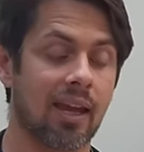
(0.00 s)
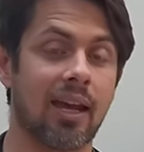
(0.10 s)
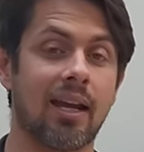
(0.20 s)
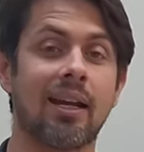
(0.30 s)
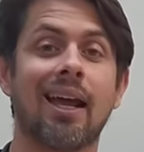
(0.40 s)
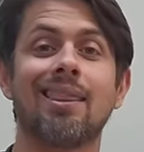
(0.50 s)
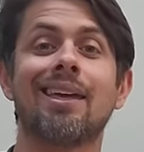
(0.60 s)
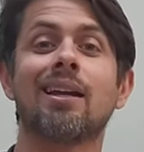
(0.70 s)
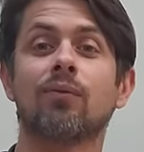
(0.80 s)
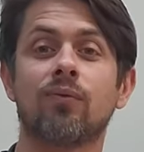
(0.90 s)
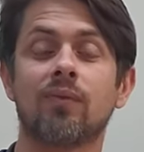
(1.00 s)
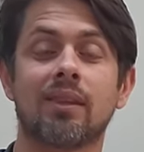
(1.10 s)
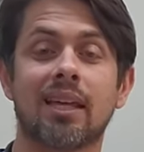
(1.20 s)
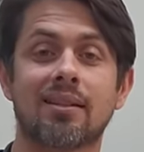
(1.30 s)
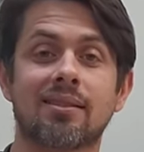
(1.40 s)
And, and then if
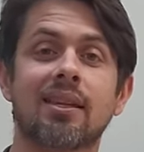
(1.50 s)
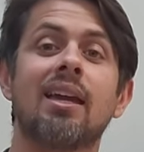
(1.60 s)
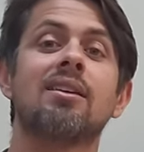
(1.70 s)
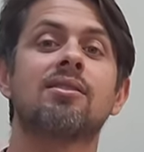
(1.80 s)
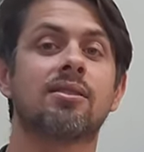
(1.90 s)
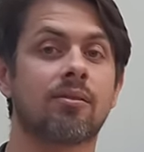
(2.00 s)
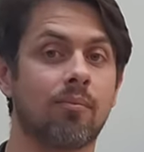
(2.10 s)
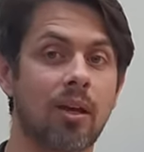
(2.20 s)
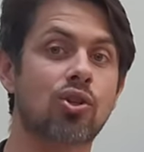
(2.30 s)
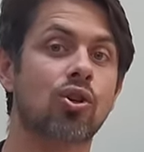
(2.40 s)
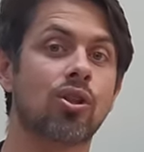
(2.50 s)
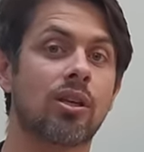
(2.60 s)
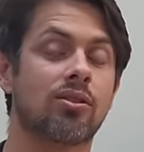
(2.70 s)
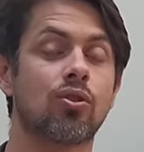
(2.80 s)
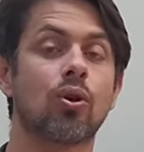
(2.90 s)
that's the case, make sure
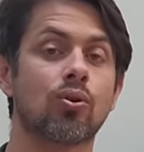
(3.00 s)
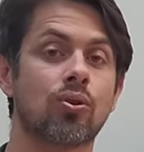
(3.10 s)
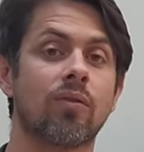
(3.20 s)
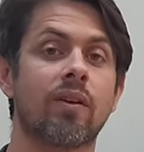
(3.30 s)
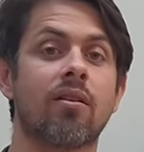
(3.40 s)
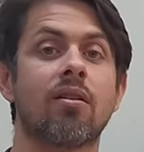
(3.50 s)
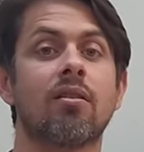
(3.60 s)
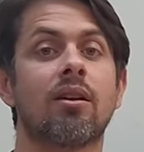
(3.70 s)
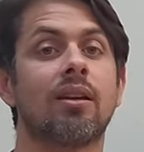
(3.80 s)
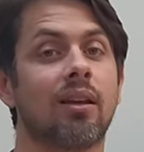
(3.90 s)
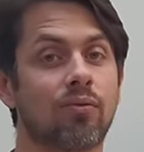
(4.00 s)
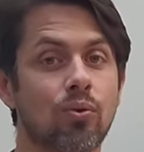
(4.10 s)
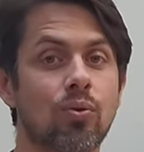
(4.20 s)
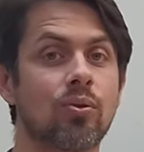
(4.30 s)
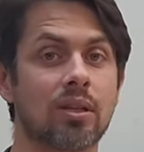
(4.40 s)
that you go to your veterinarian. If
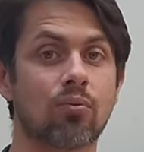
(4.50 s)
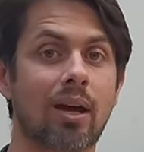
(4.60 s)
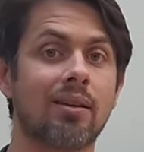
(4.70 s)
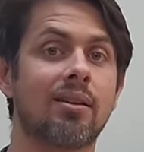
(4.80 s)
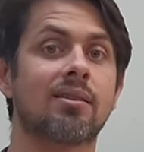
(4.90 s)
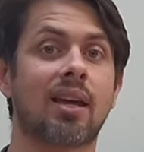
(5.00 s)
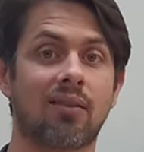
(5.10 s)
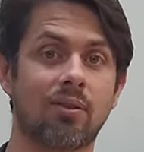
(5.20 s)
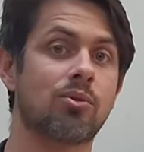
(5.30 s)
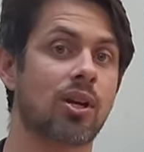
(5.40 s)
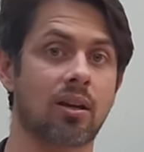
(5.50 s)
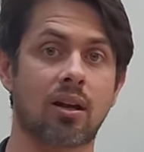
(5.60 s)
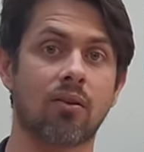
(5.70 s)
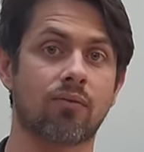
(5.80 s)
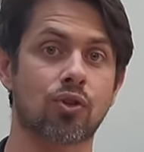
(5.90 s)
you do see redness, have them check
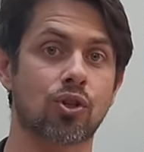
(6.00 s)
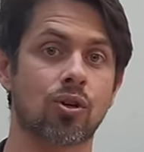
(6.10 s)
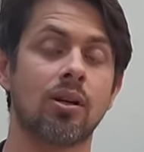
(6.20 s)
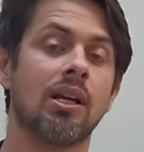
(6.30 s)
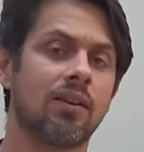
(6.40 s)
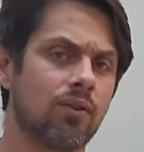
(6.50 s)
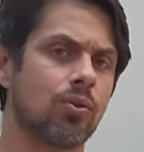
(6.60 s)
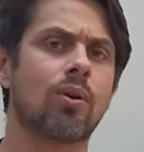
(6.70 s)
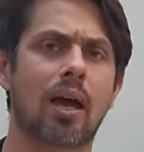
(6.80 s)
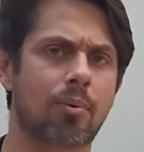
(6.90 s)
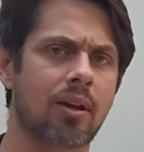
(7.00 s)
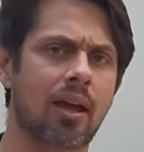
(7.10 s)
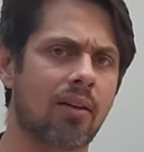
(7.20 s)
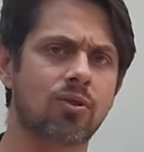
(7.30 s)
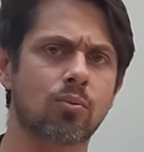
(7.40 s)
it out for sure. If you do happen to
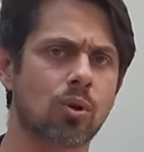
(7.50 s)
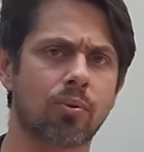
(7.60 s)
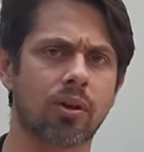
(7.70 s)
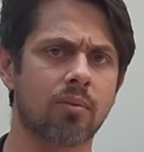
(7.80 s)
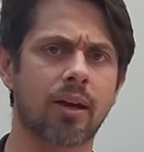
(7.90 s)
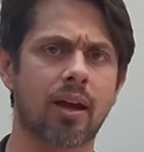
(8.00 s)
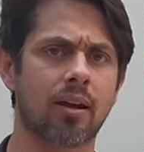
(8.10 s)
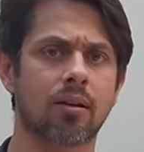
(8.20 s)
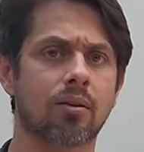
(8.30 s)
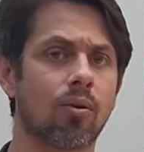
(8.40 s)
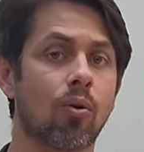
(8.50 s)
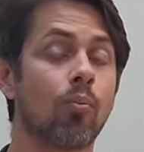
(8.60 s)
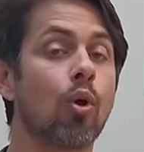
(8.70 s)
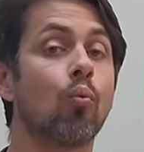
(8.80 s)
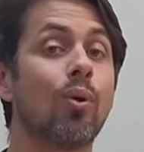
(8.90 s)
have some triple antibiotic at
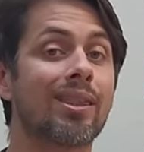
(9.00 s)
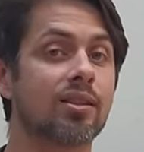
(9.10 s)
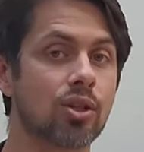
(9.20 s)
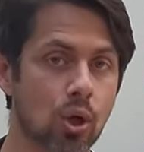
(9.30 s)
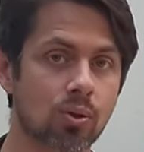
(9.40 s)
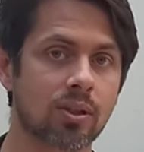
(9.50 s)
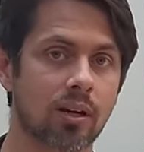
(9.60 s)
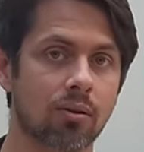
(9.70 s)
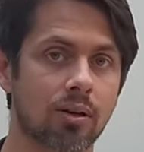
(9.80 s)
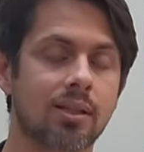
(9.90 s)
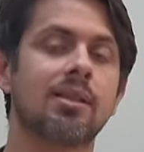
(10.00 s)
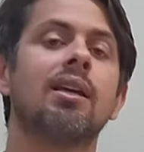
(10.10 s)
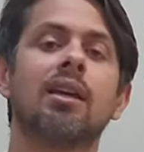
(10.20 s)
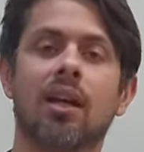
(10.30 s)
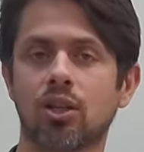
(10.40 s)
home with no
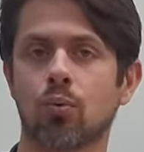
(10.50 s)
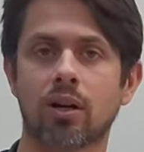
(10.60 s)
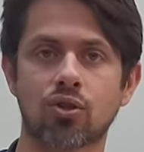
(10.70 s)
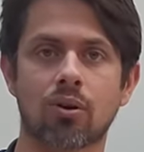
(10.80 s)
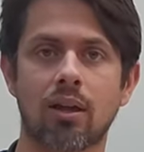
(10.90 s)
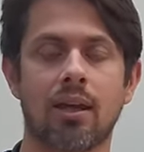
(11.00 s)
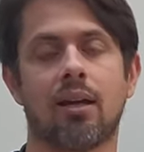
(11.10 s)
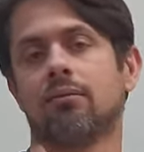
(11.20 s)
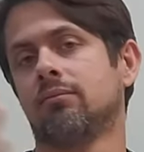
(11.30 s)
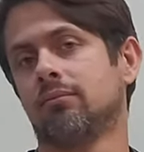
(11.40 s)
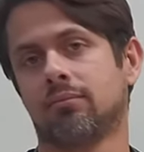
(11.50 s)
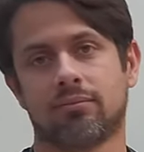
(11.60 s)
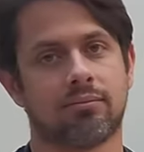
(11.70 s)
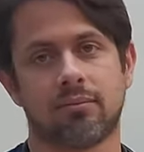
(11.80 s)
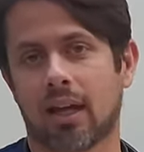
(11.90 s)
steroids and you want to try that,
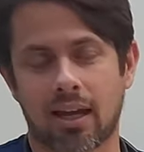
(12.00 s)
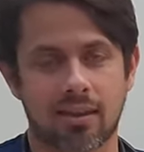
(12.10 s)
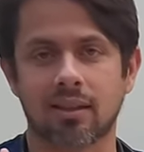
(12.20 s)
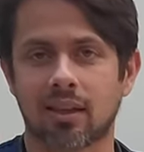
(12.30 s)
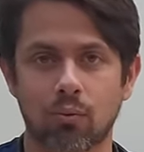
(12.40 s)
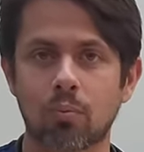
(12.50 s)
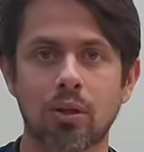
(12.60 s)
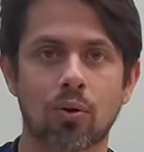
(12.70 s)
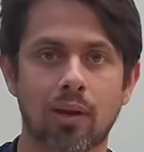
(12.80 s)
I think that would be